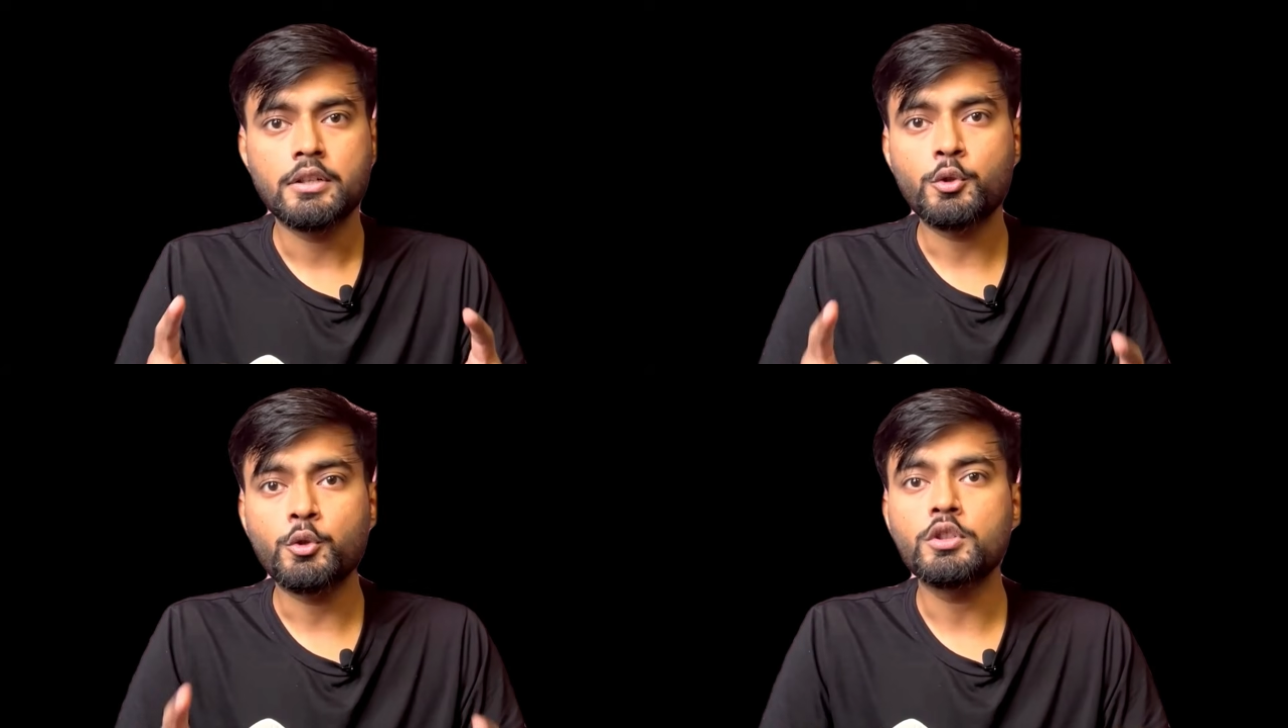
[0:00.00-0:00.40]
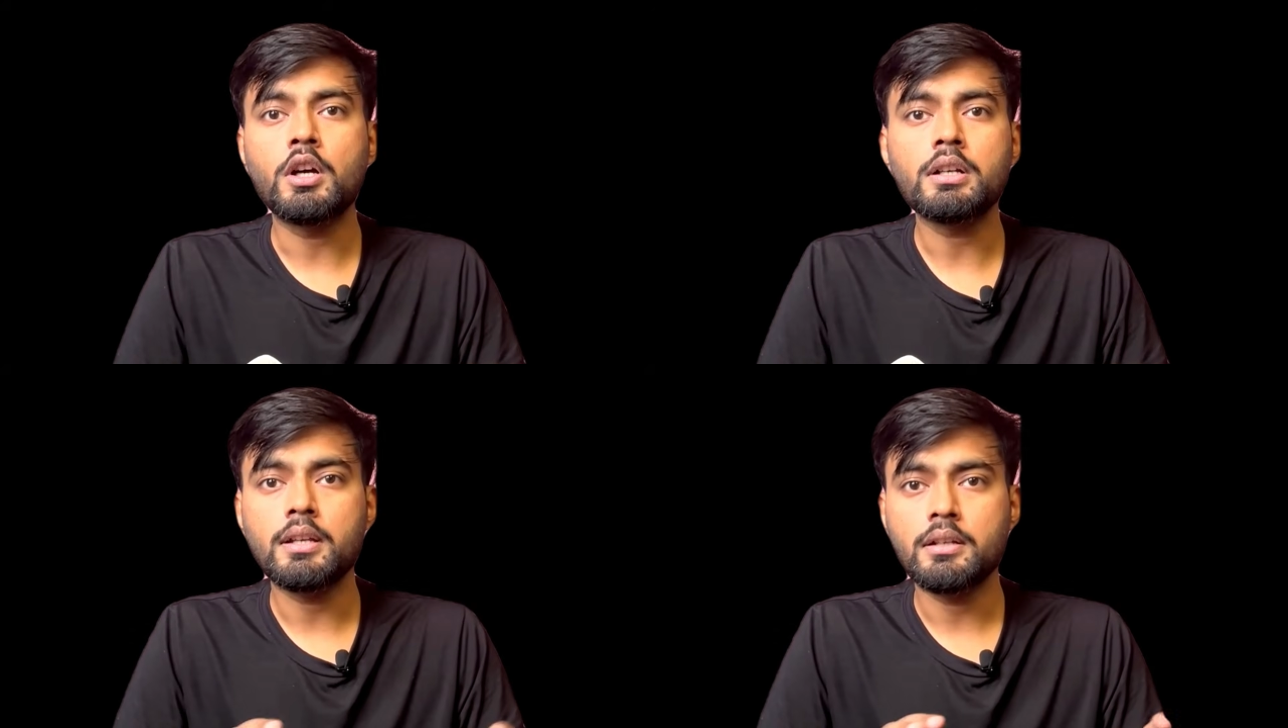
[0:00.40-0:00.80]
do
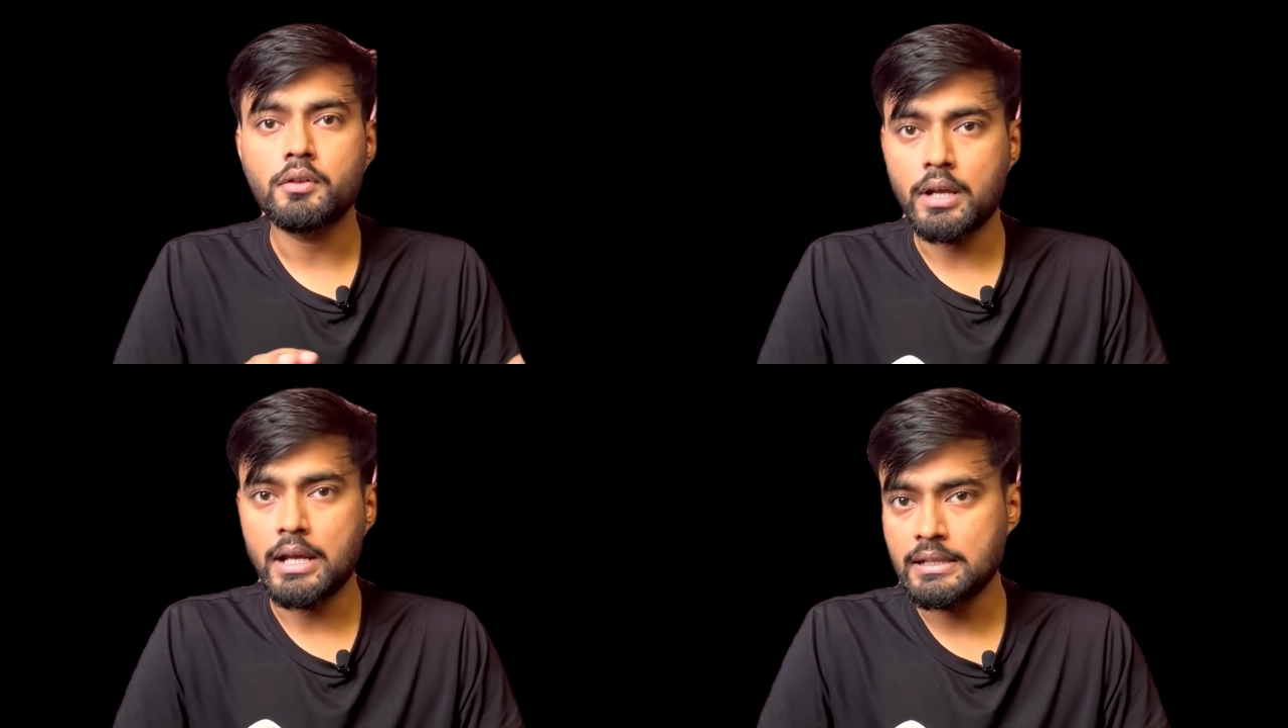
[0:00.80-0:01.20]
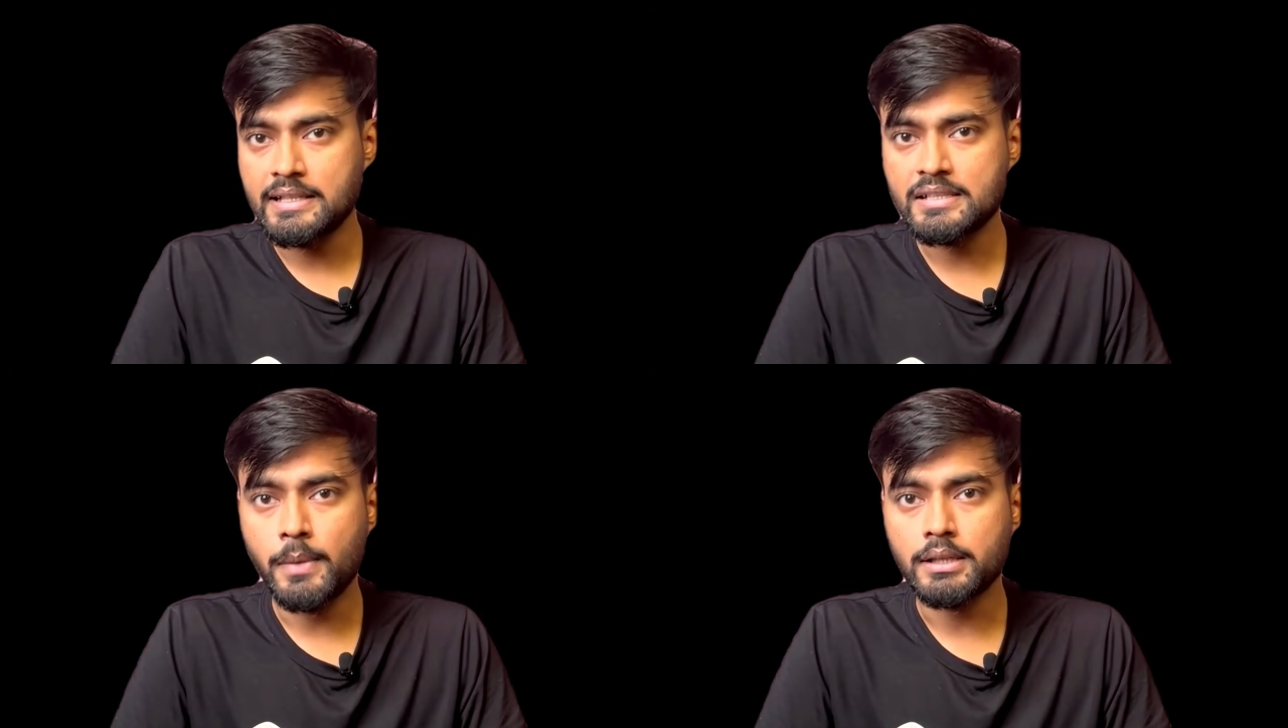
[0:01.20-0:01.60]
not try
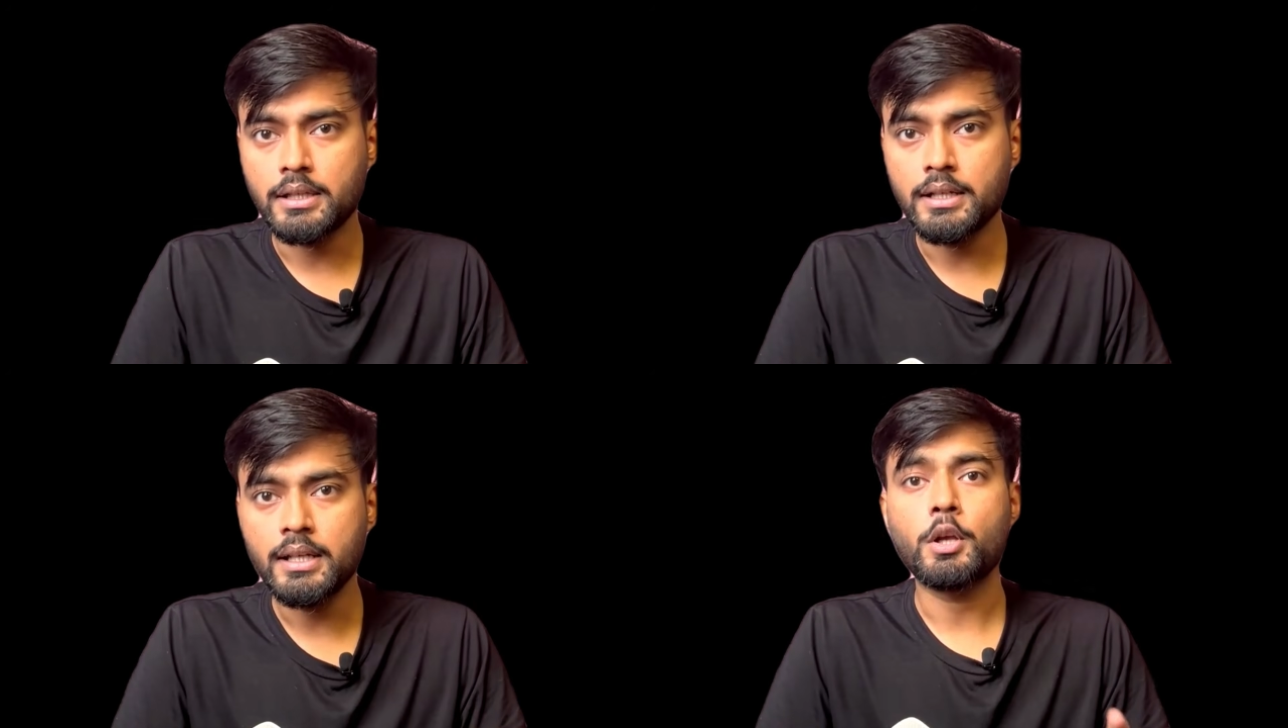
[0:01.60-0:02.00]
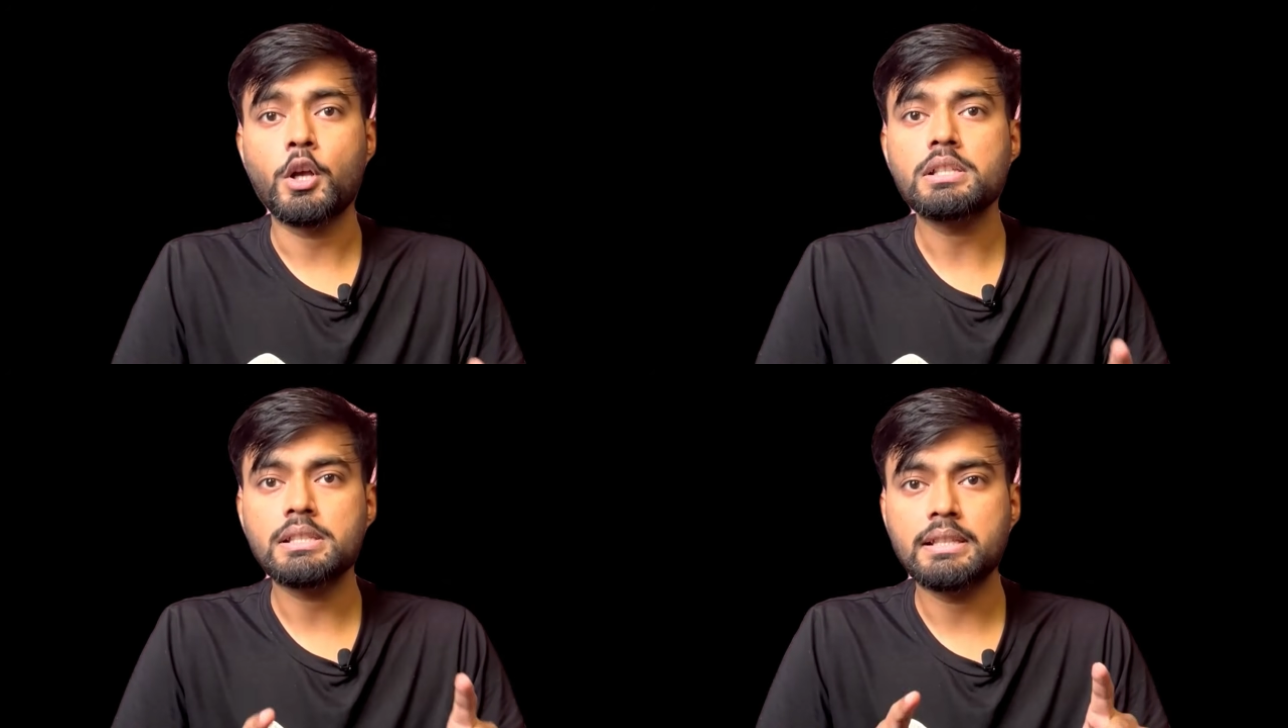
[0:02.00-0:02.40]
this method
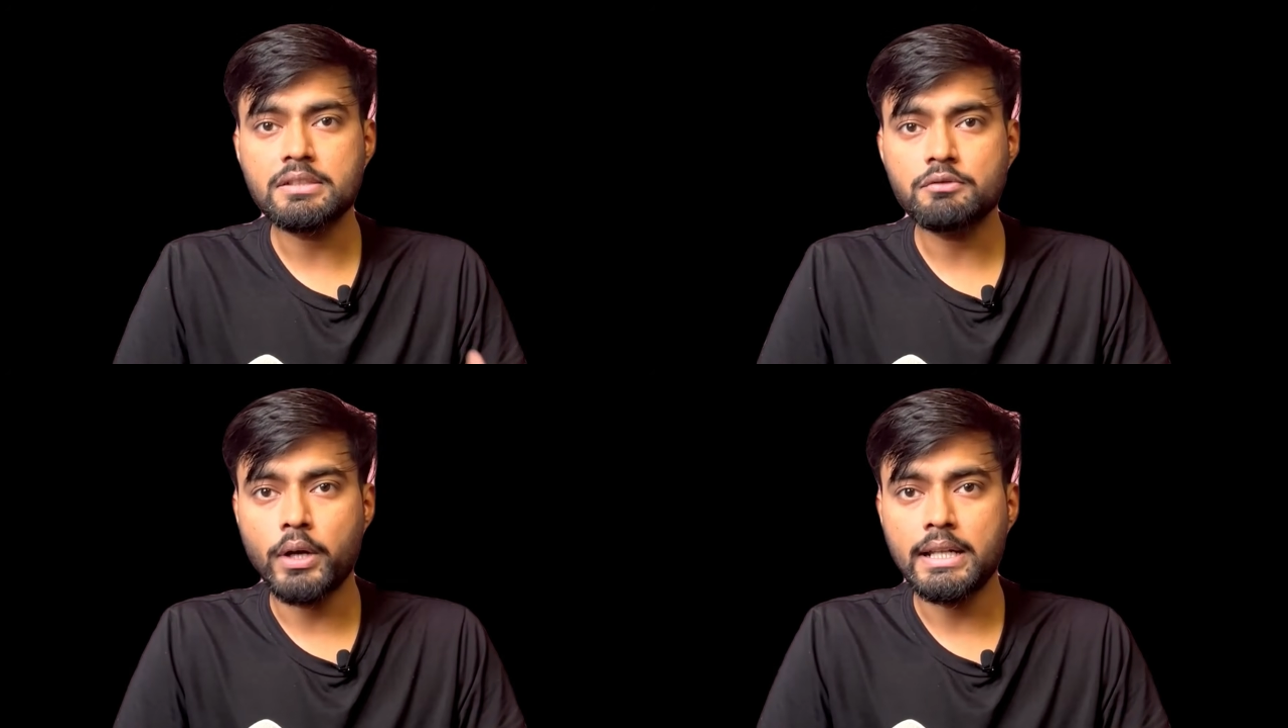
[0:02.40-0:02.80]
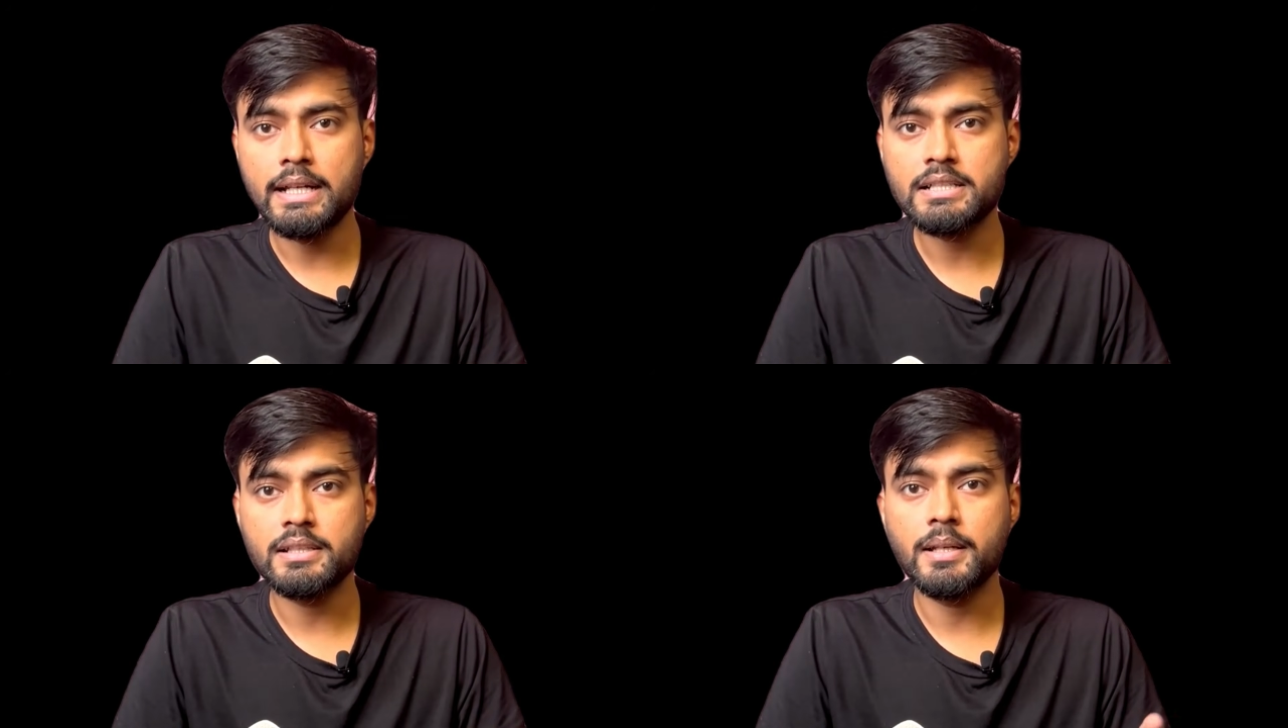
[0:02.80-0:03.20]
because this
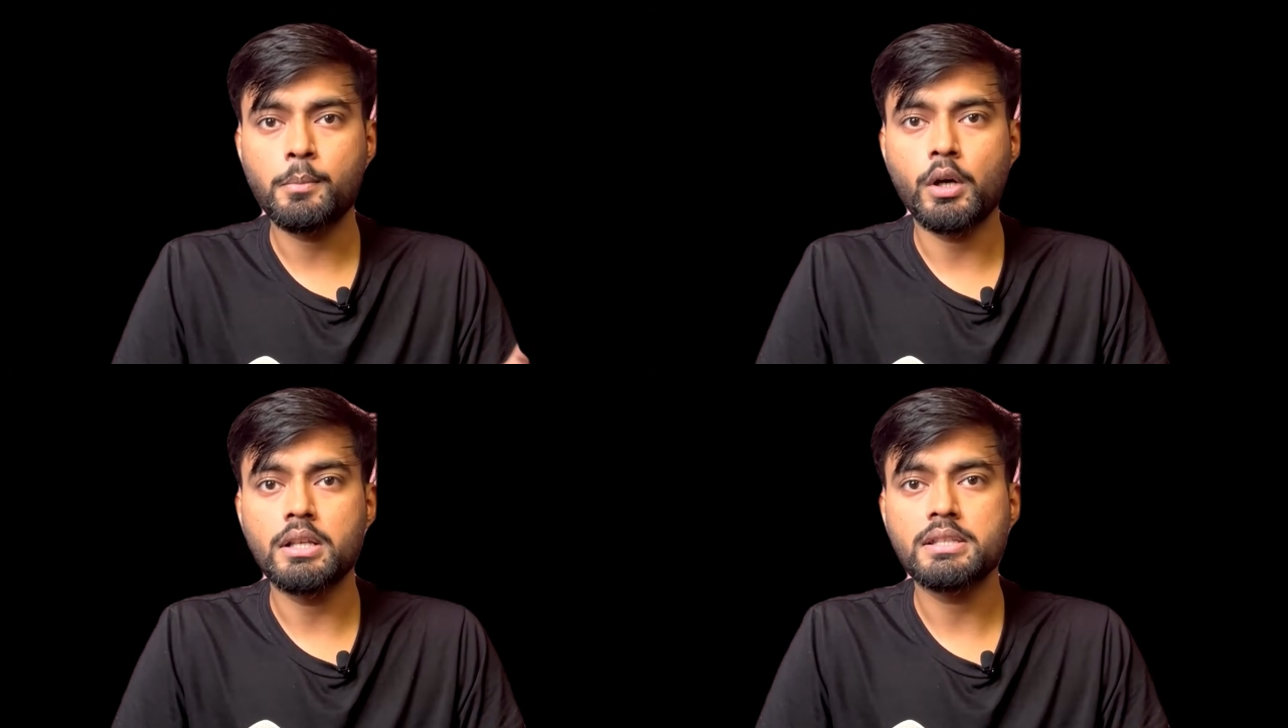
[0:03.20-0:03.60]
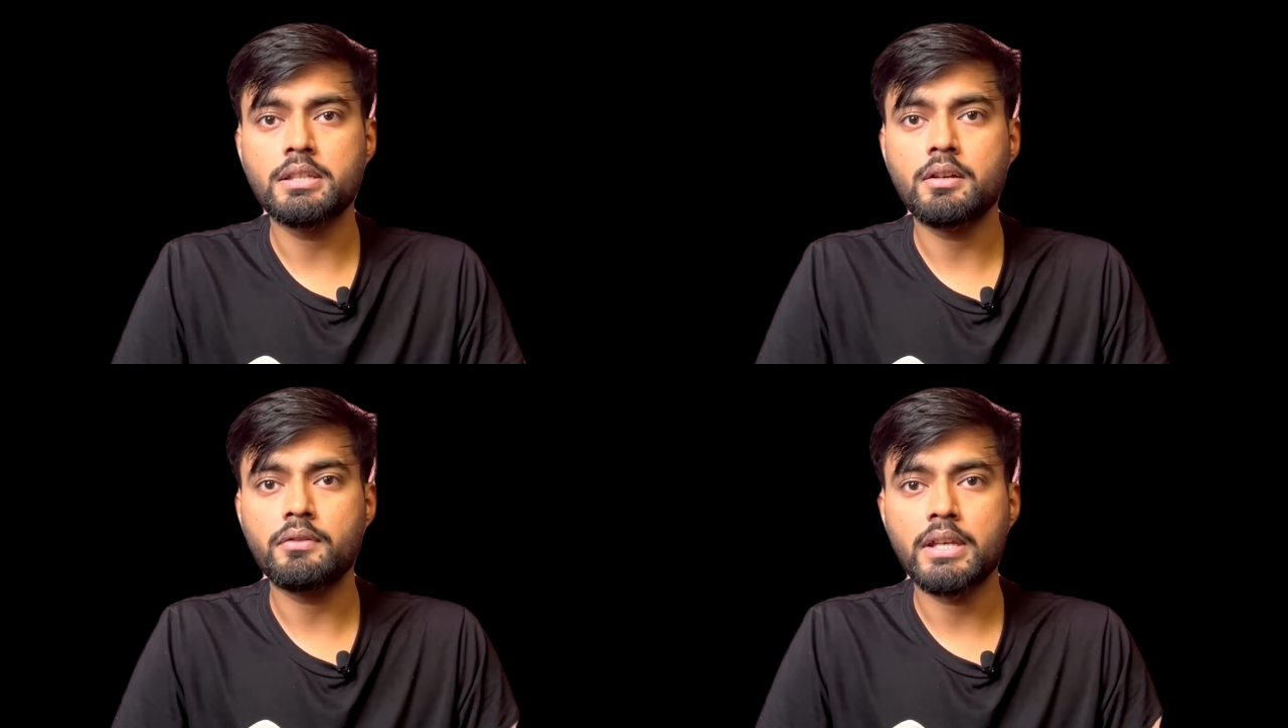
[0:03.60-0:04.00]
violates their policy
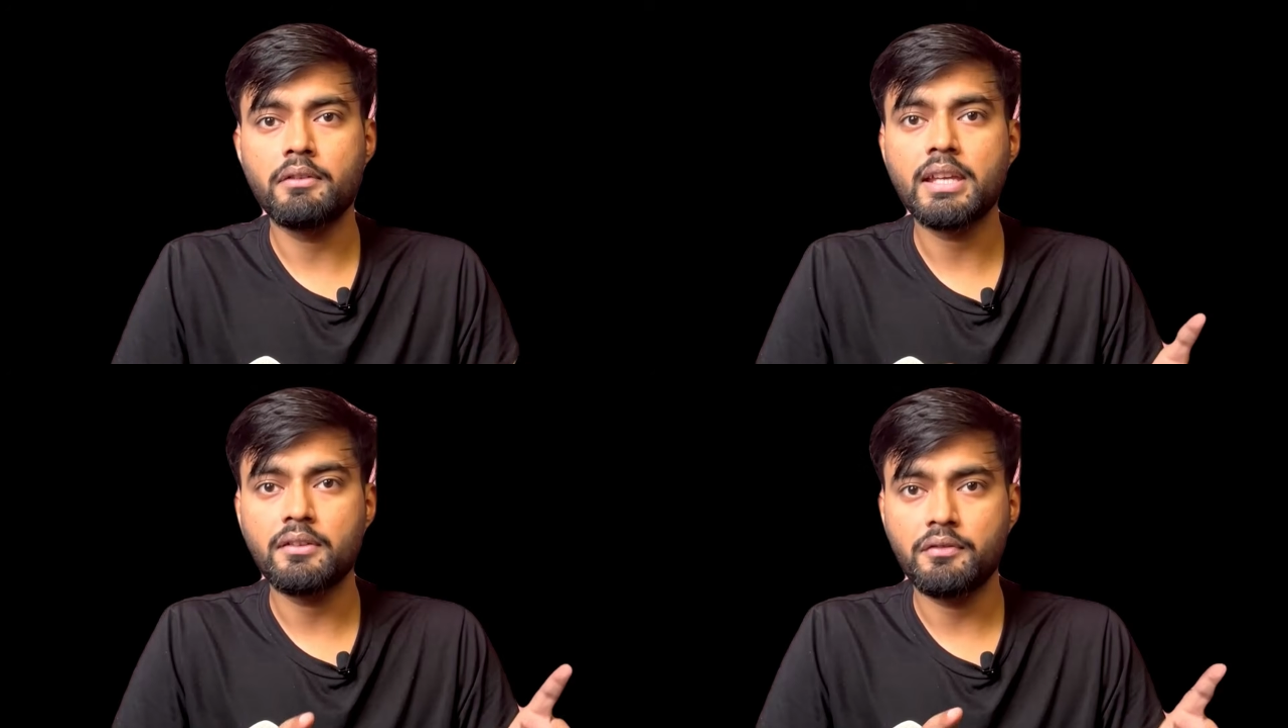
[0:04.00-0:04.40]
of giving